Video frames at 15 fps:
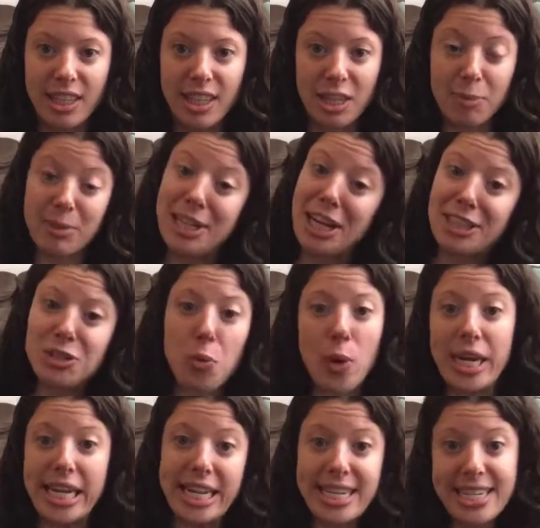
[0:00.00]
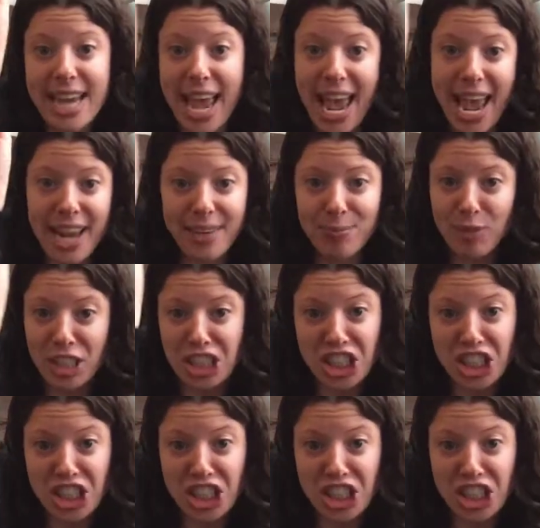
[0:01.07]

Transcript: You pretend it's a windy day, it's